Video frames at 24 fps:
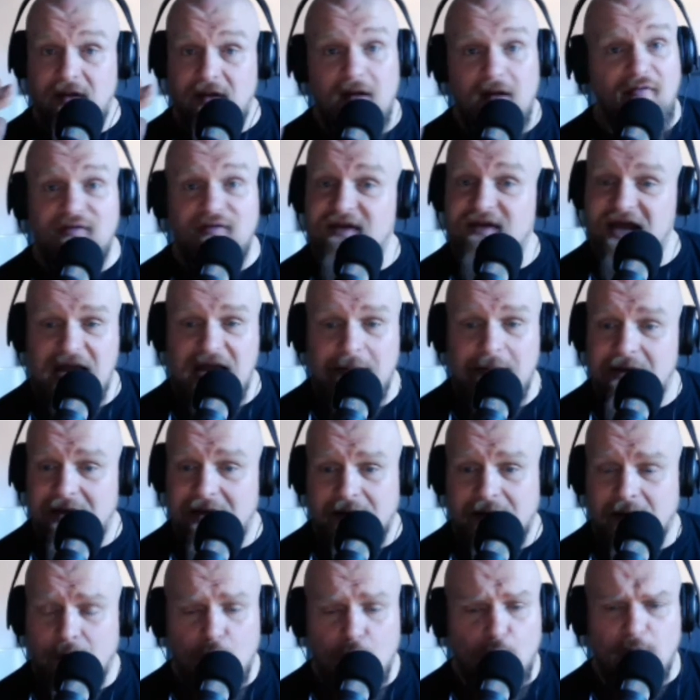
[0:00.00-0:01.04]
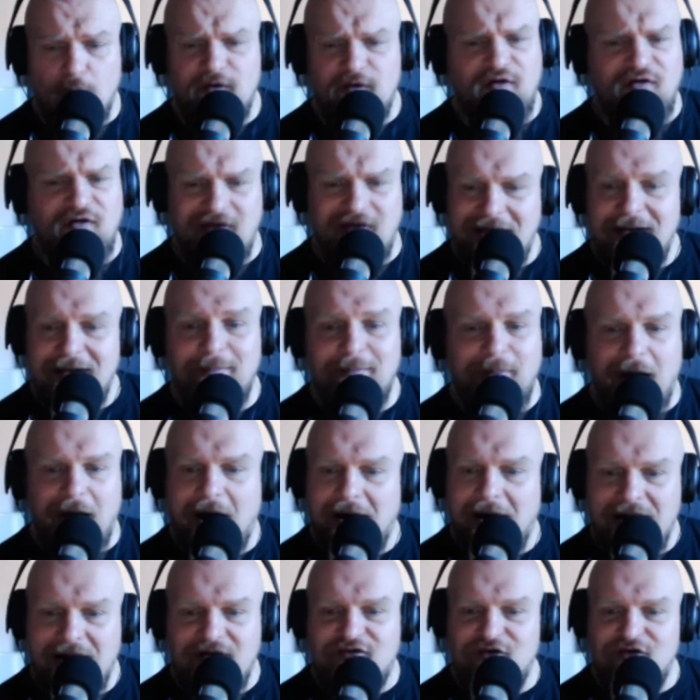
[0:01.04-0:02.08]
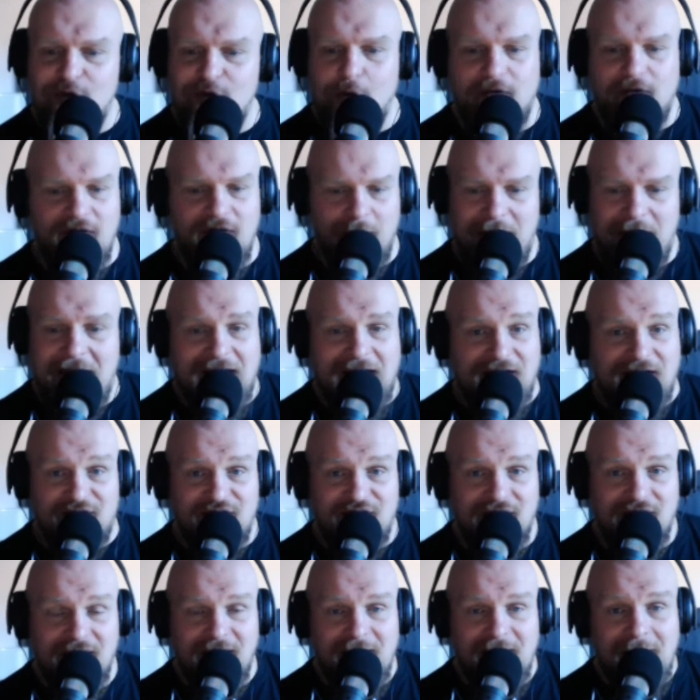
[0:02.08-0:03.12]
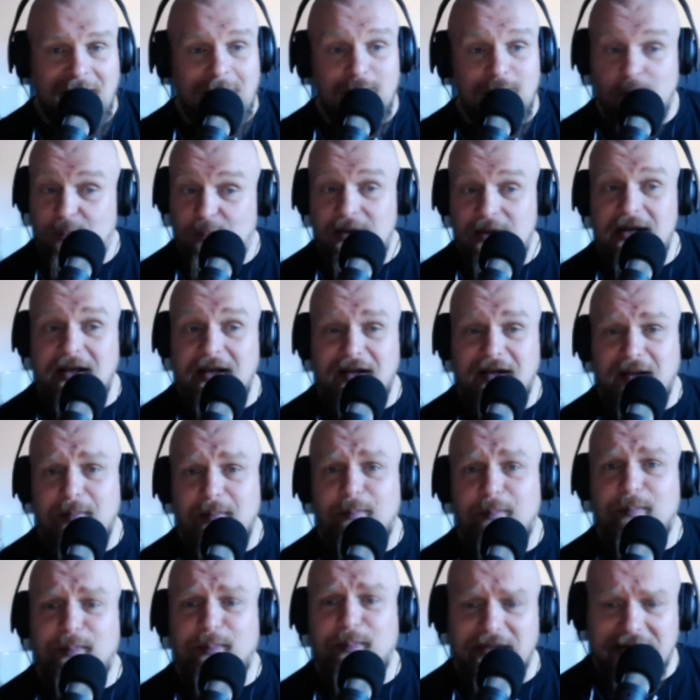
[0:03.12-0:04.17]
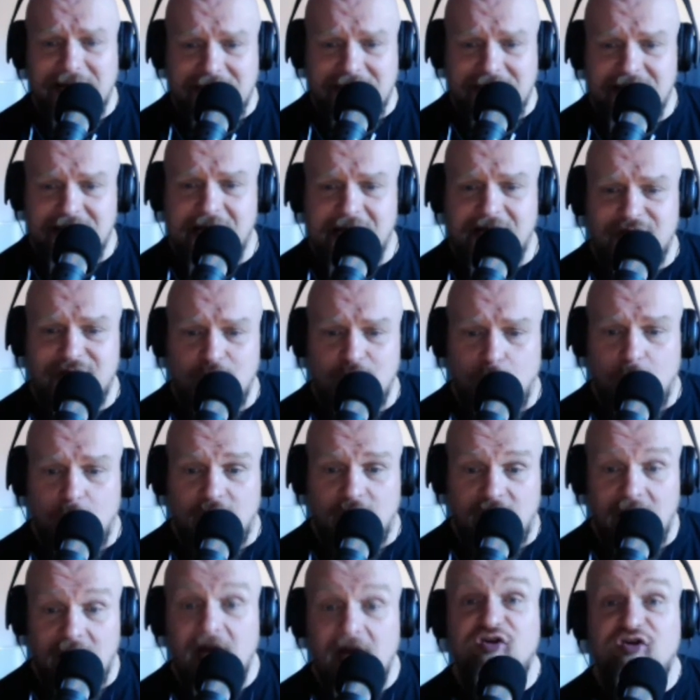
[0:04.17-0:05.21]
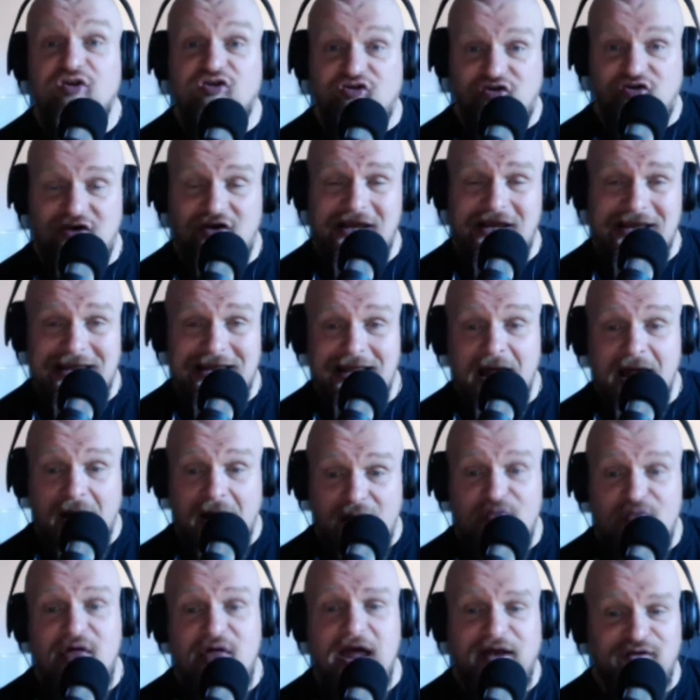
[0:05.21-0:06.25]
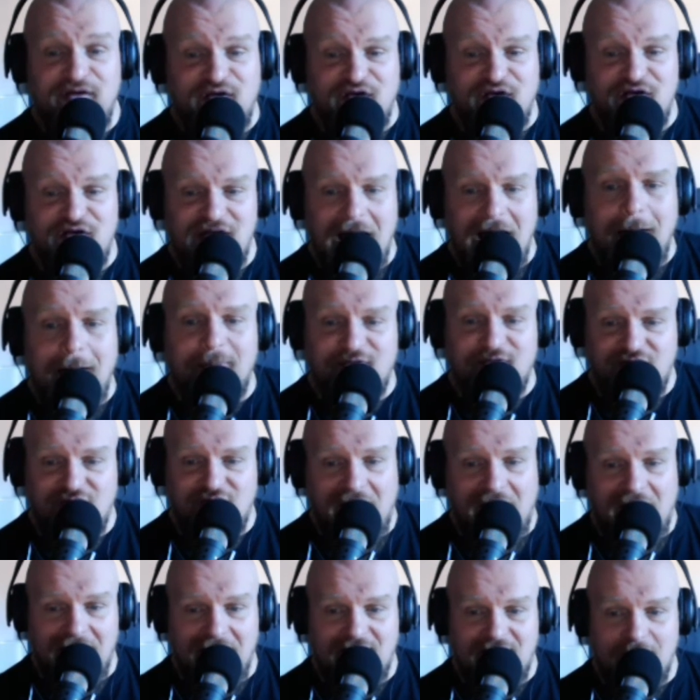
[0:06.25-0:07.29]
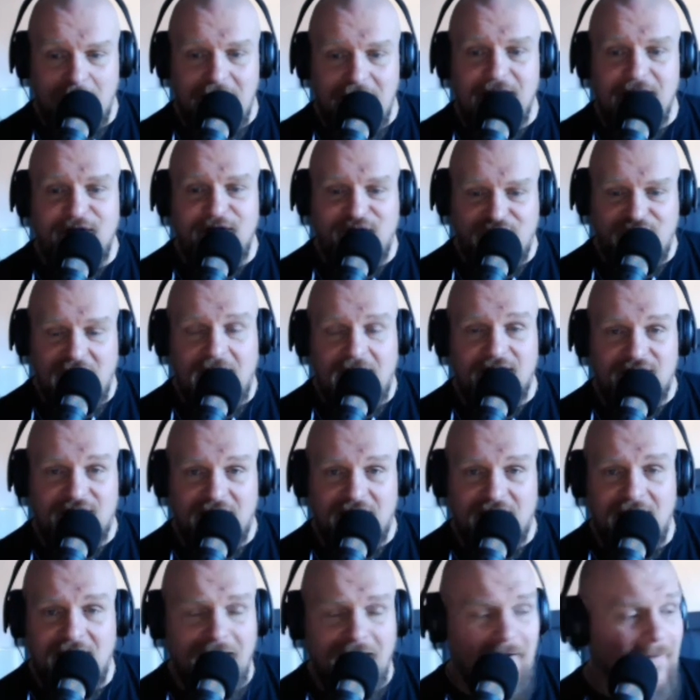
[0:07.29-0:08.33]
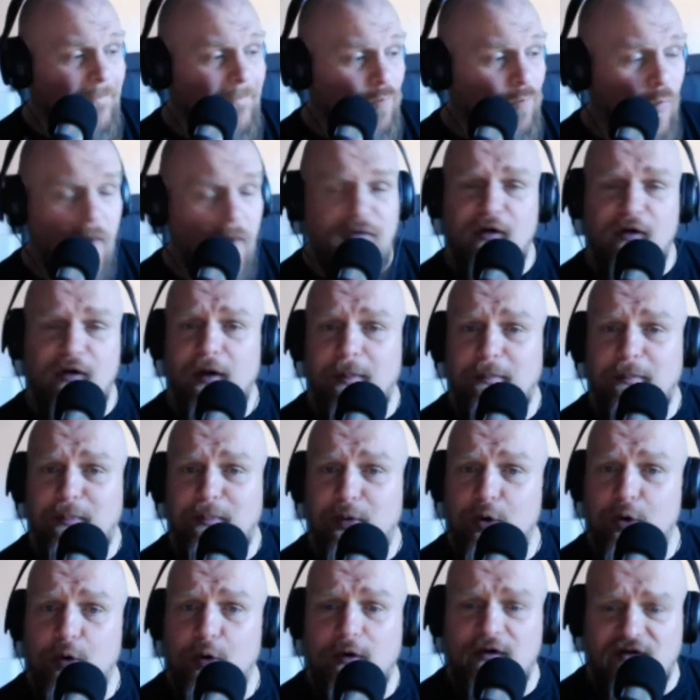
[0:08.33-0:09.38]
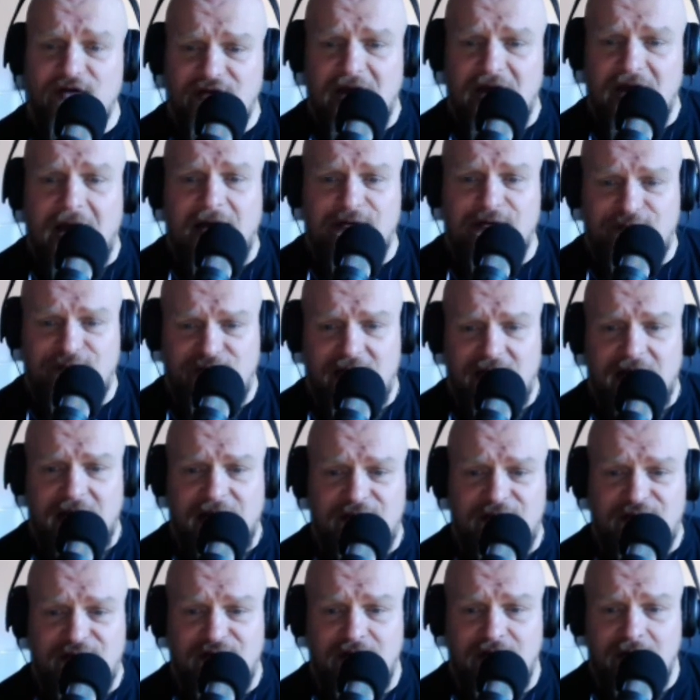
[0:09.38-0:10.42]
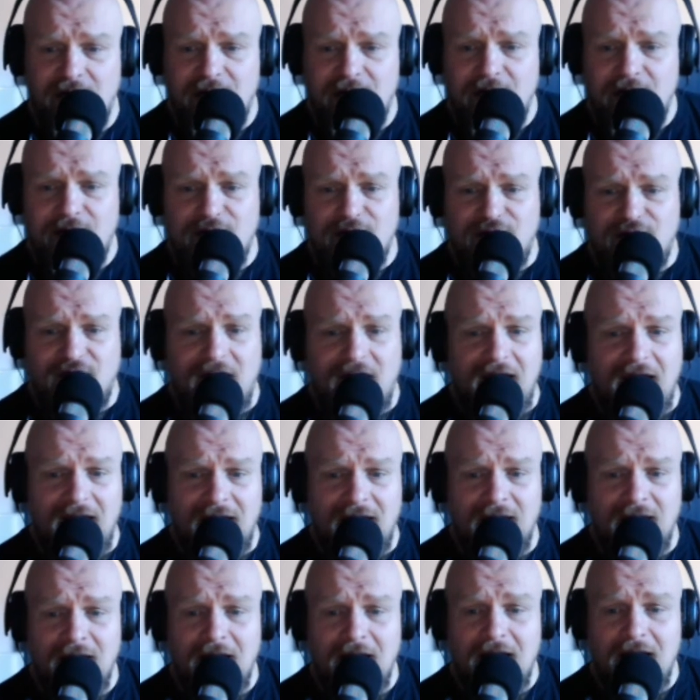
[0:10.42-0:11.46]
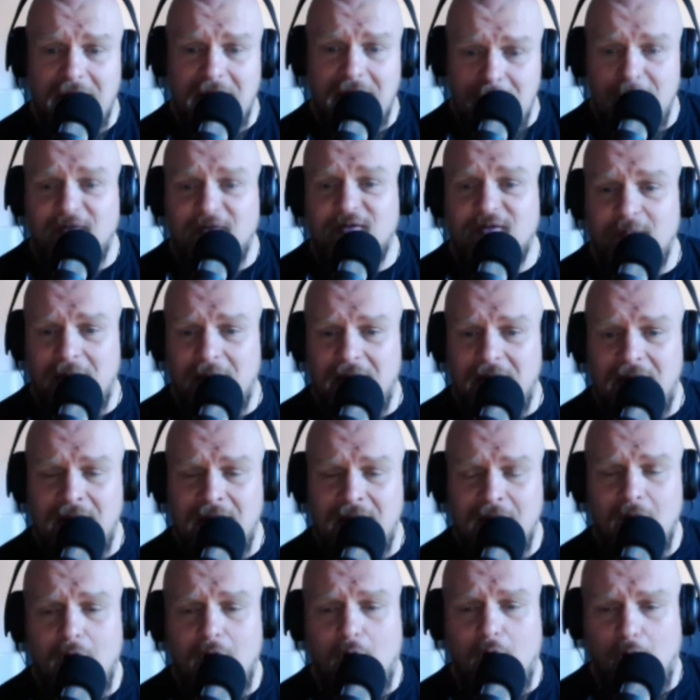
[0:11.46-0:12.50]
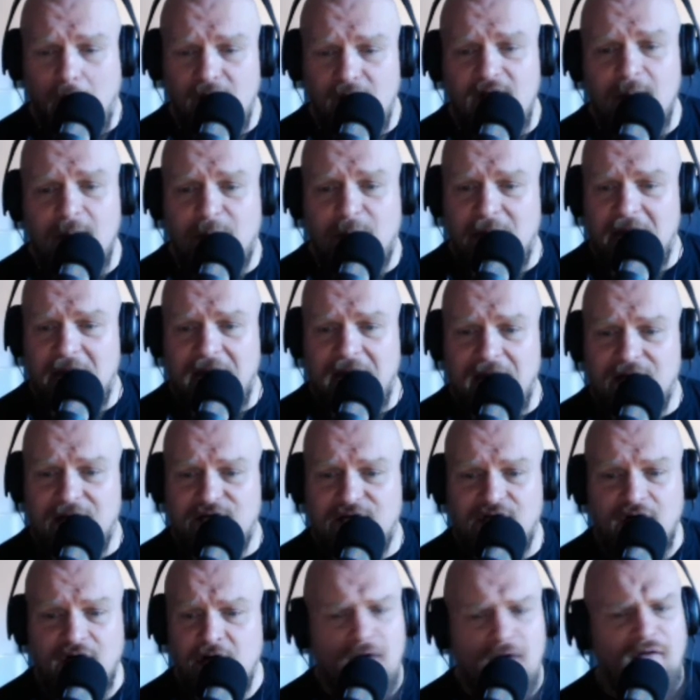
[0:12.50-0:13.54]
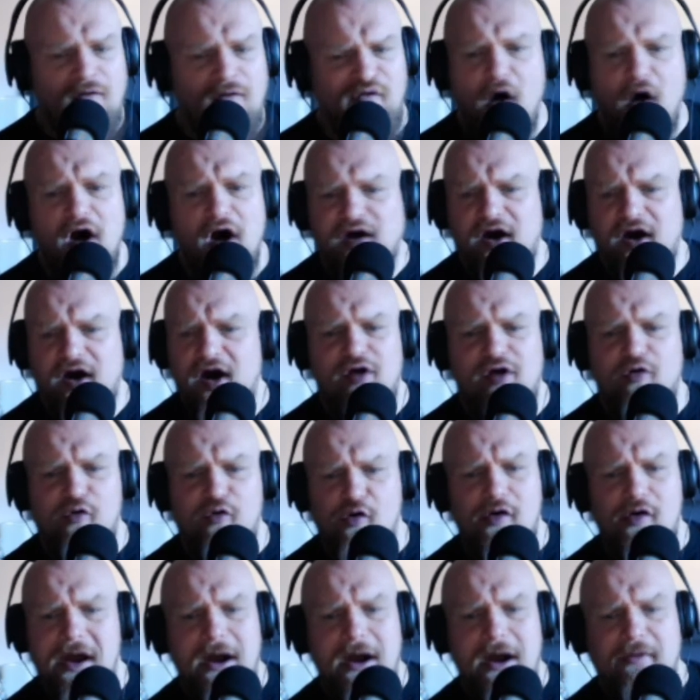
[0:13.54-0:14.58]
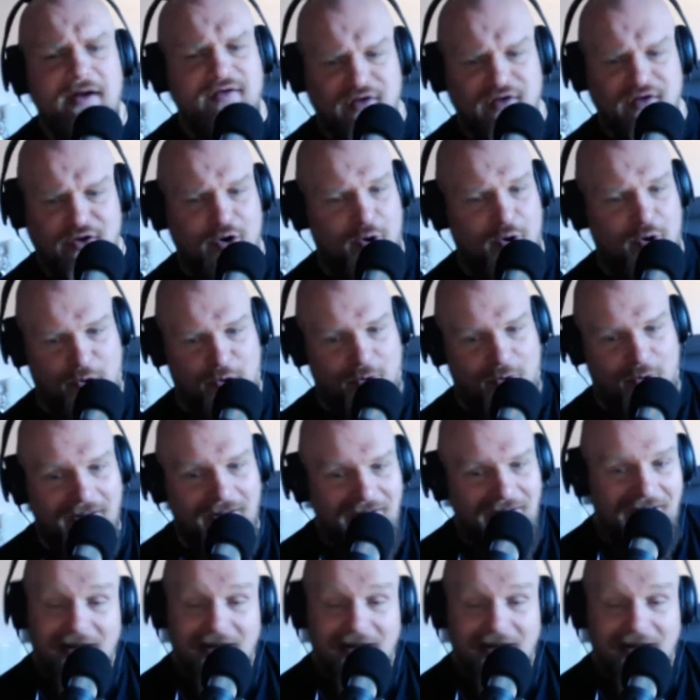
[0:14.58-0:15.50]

lovely Amy, was sitting behind you on the bed, being completely ignored. She then Snapchatted me and Sandy with her poor sad face, saying, "Here's me on the bed, fucking rearing to go."